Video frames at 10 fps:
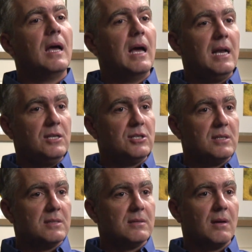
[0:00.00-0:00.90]
algae
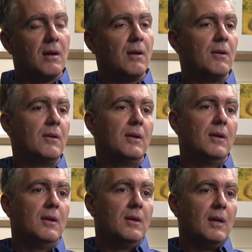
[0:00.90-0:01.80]
are,
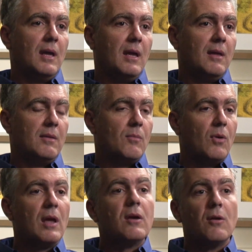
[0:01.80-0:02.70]
uh, the
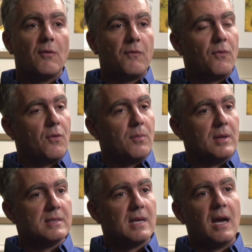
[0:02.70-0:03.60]
molecular form
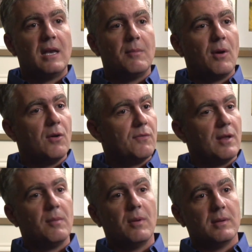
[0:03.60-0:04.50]
is highly bioavailable.